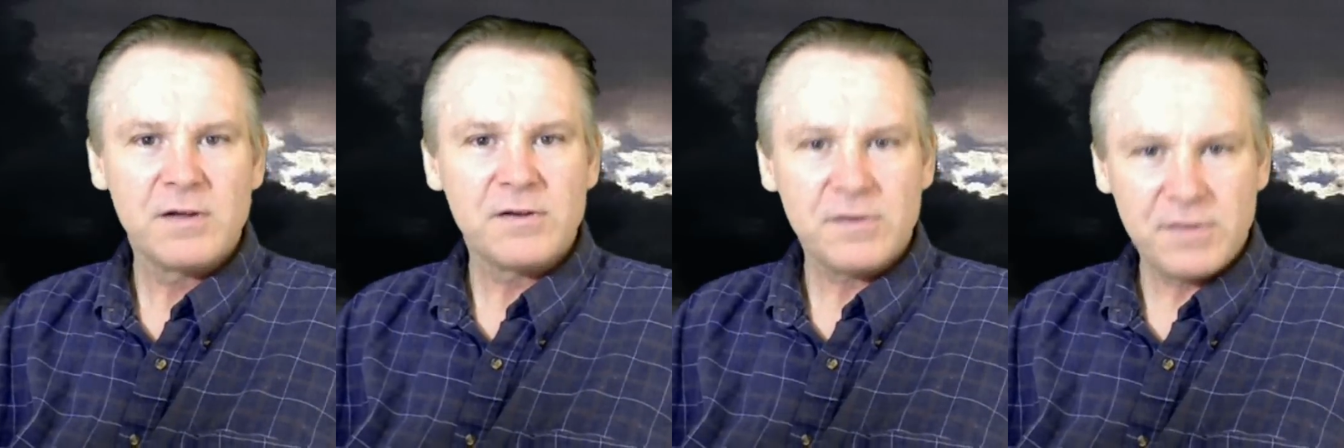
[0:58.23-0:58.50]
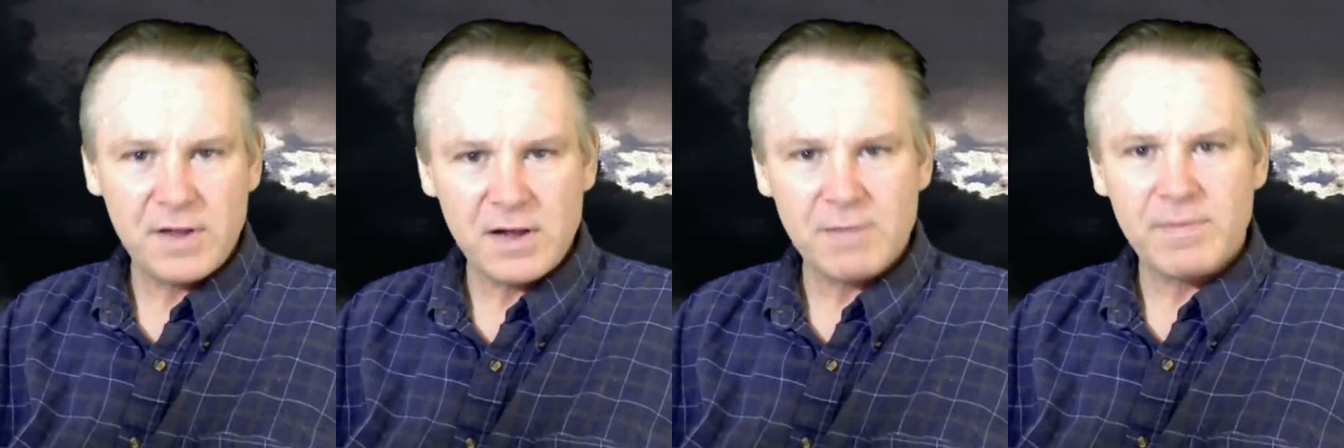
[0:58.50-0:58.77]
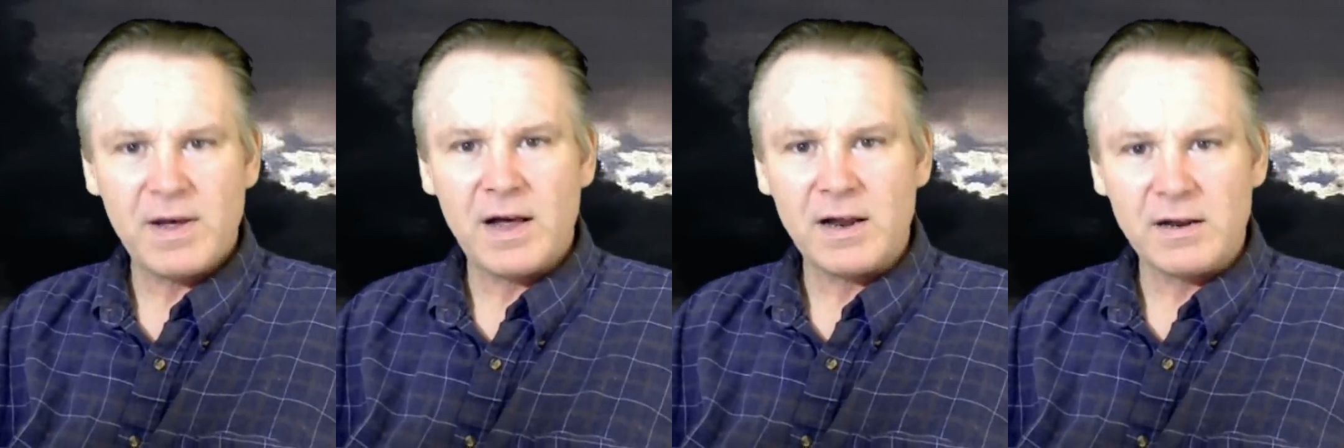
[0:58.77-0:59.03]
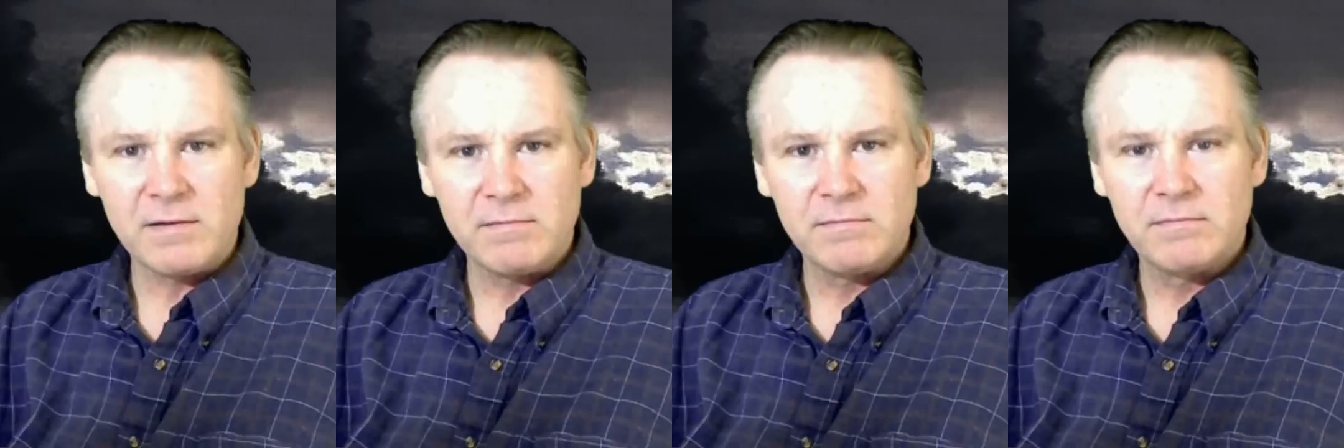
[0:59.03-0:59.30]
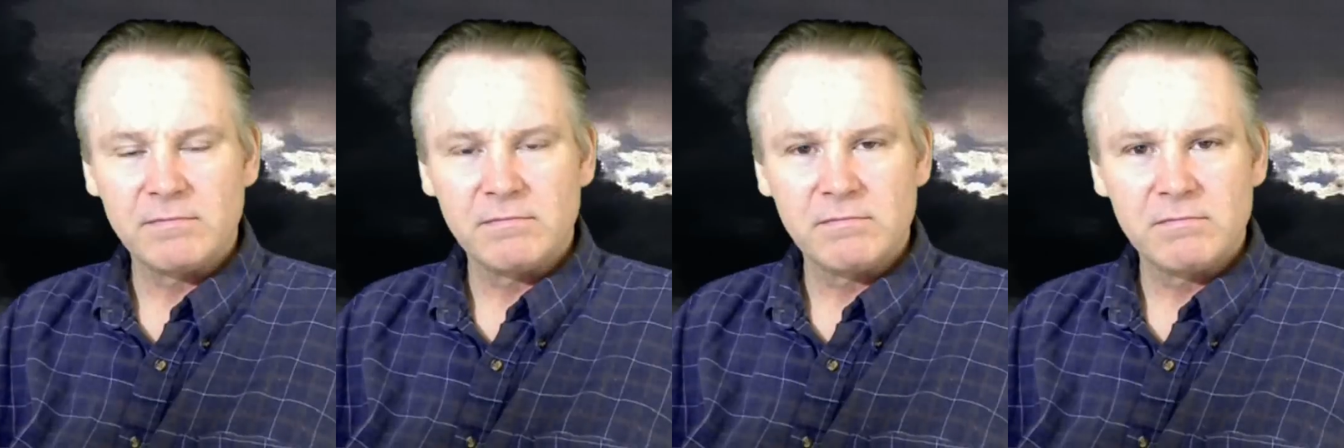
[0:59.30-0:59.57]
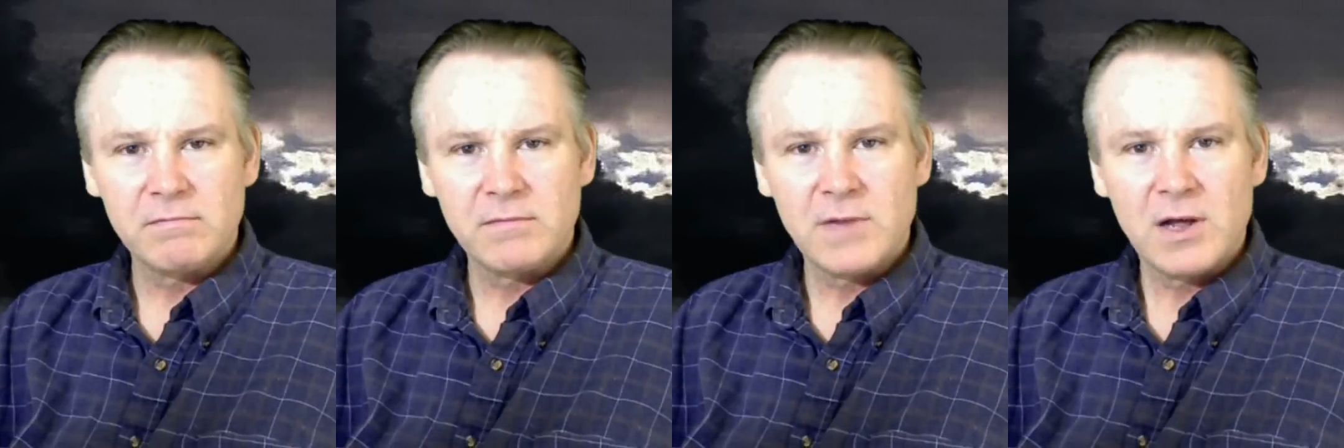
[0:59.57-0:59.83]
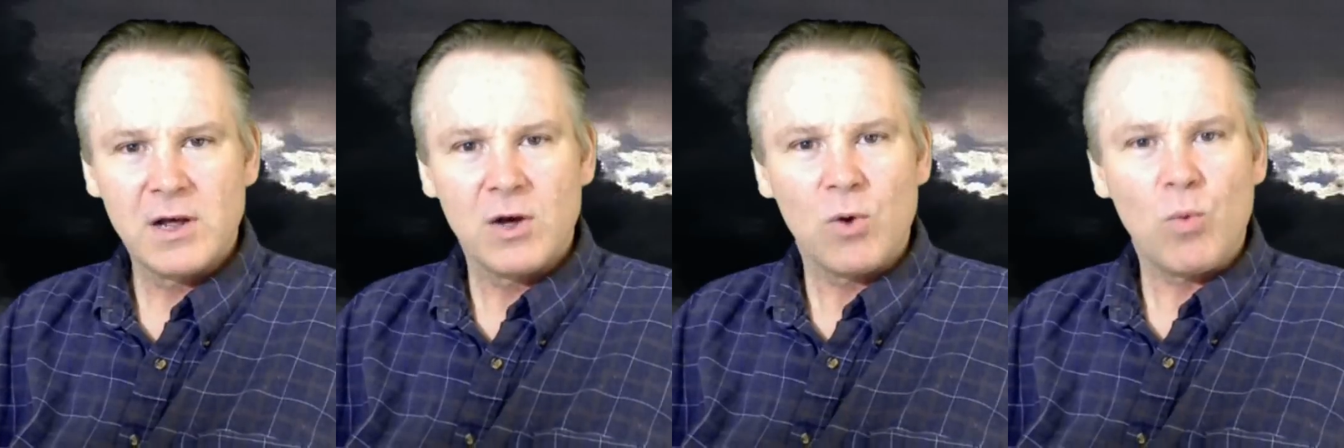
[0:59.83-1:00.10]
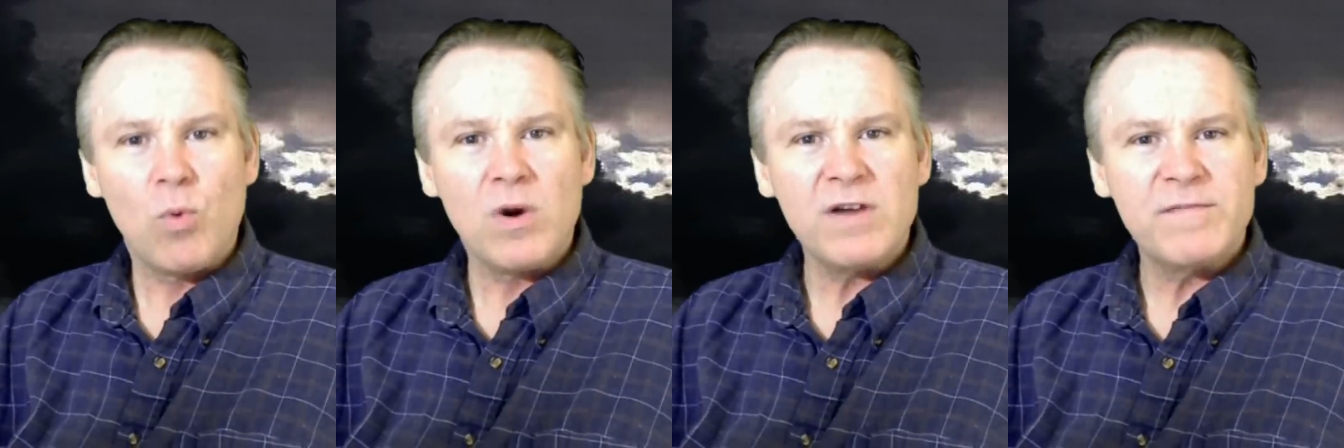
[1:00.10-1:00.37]
So think about it.
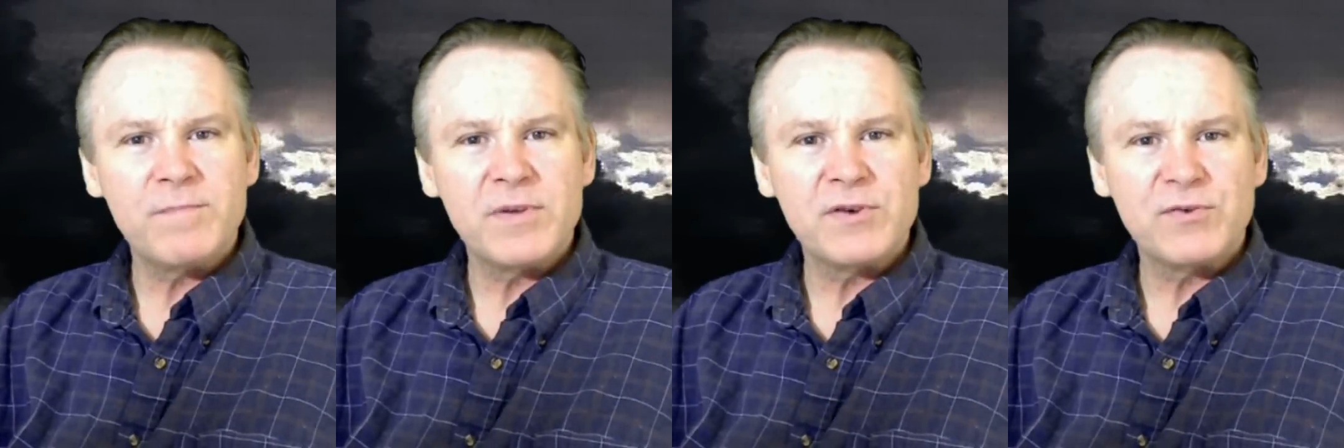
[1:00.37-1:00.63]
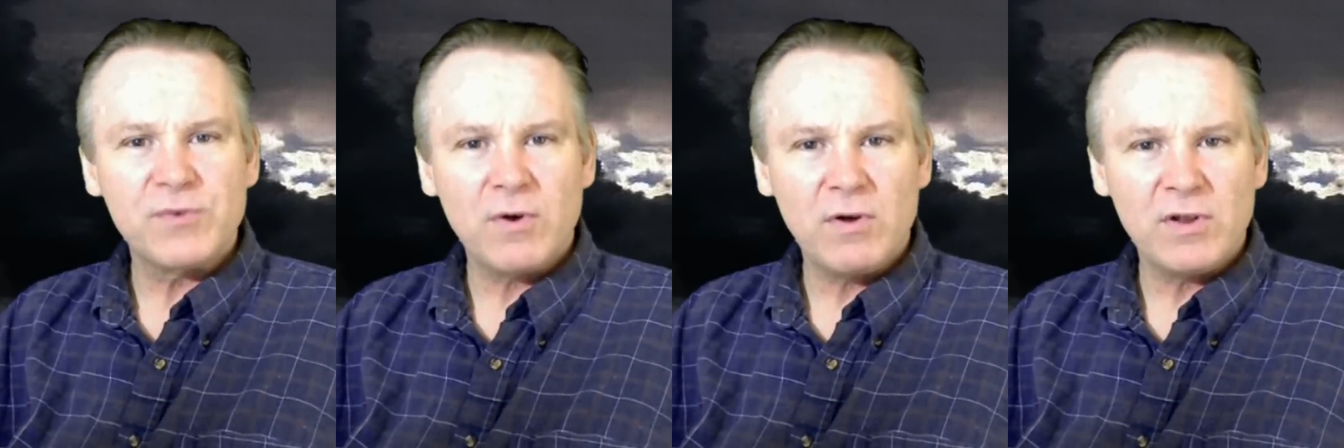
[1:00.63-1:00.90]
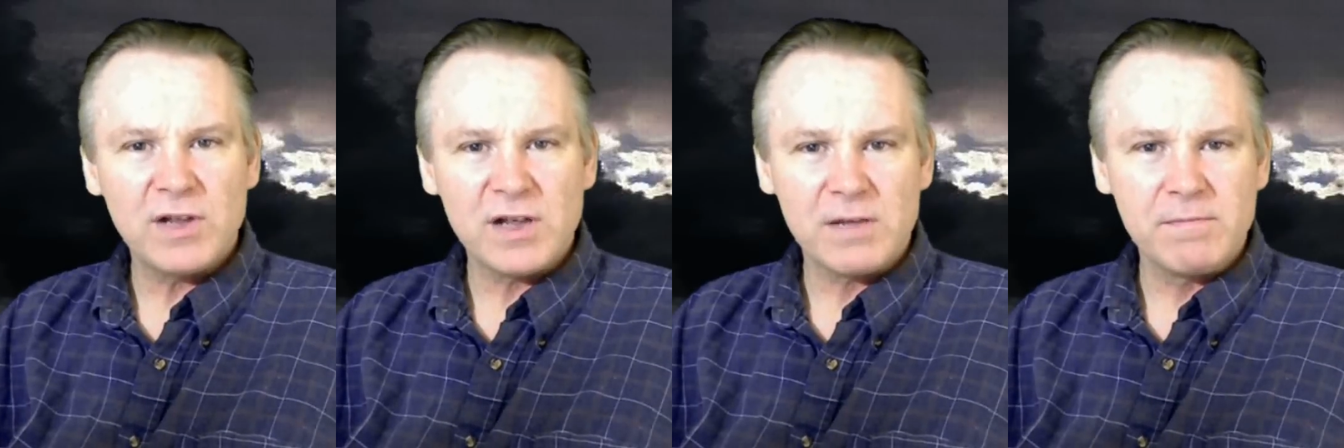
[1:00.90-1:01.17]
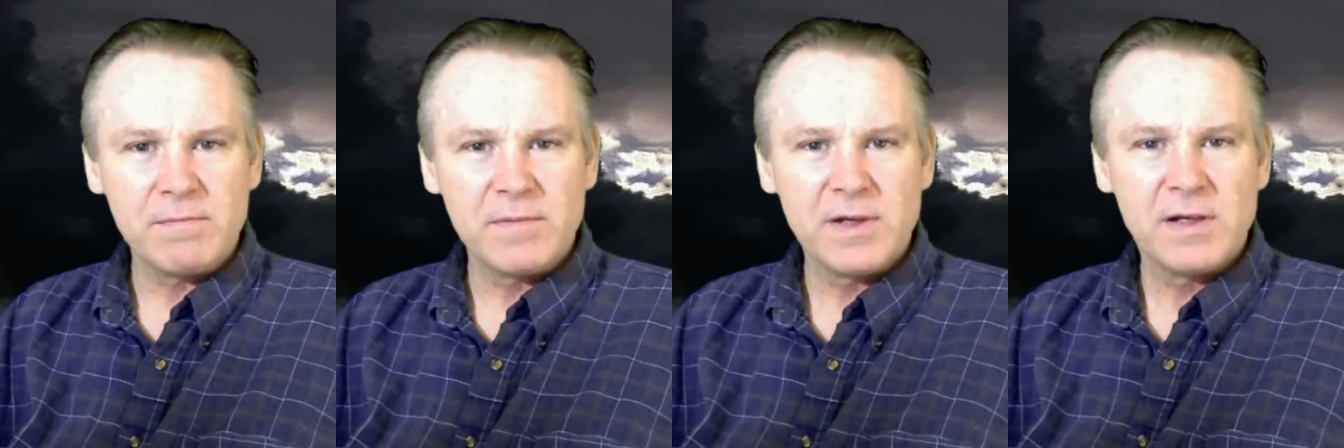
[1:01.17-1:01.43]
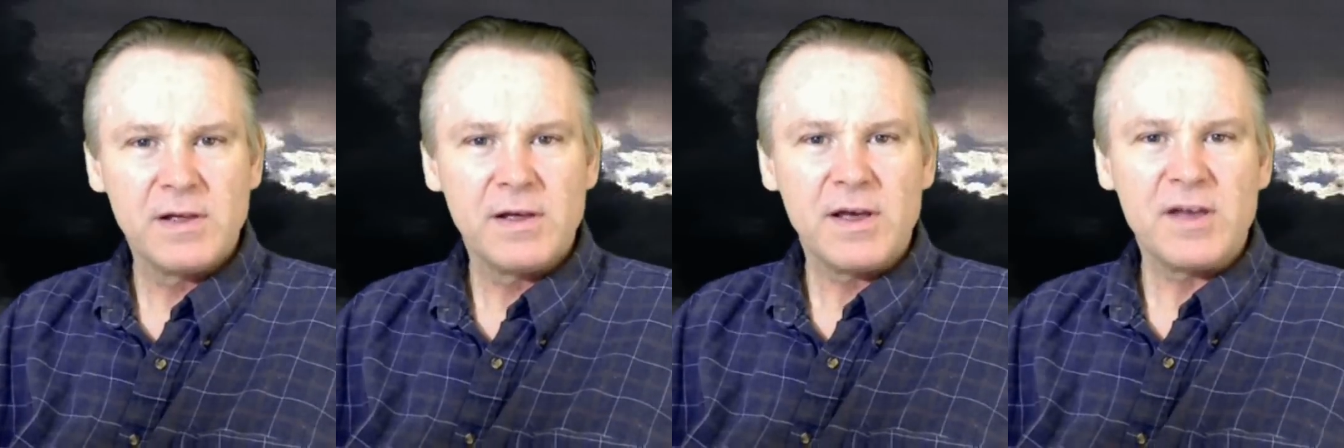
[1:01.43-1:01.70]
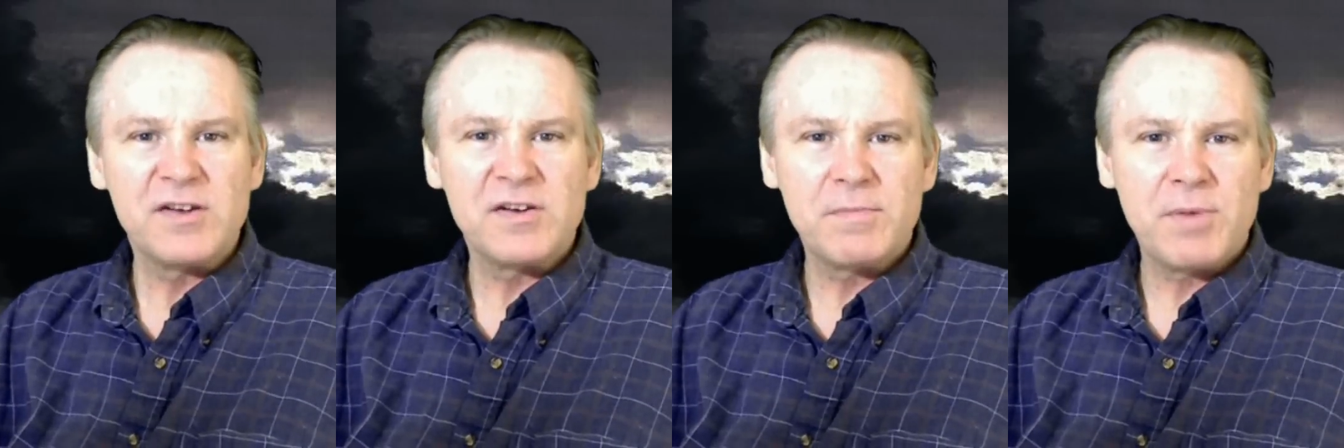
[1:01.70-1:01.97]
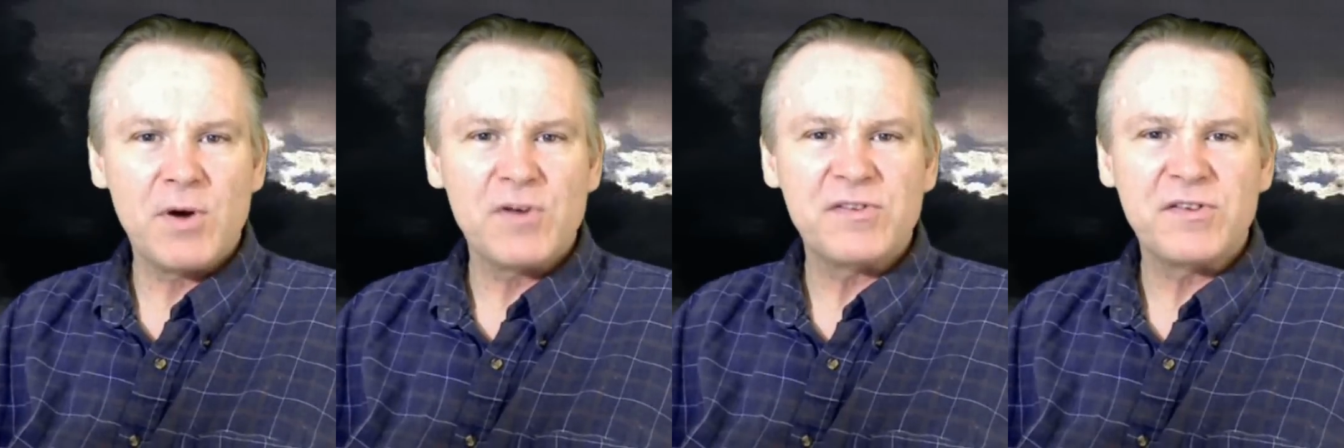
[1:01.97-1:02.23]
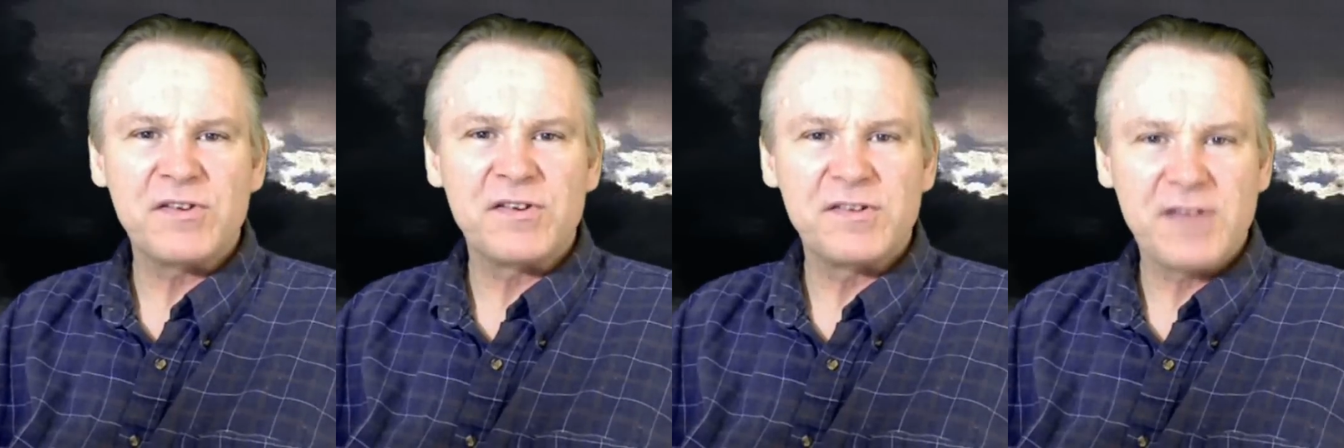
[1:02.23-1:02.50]
What if petroleum is supposed
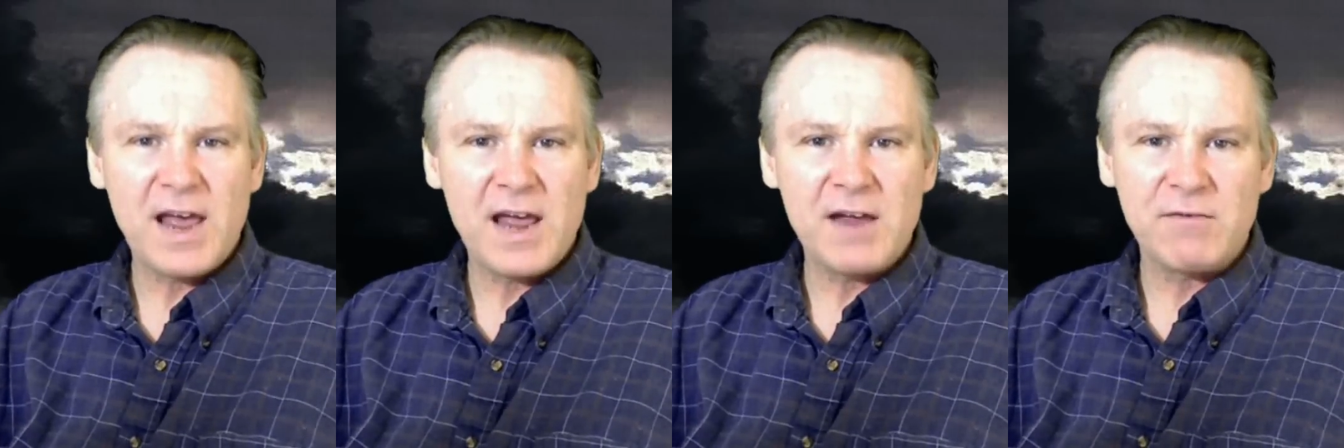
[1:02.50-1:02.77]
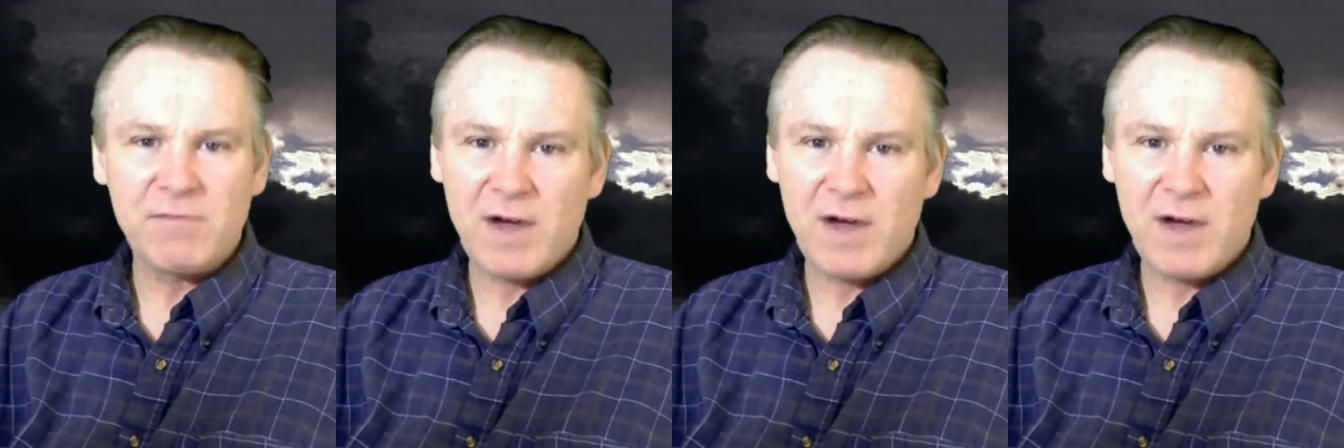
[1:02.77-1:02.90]
to stay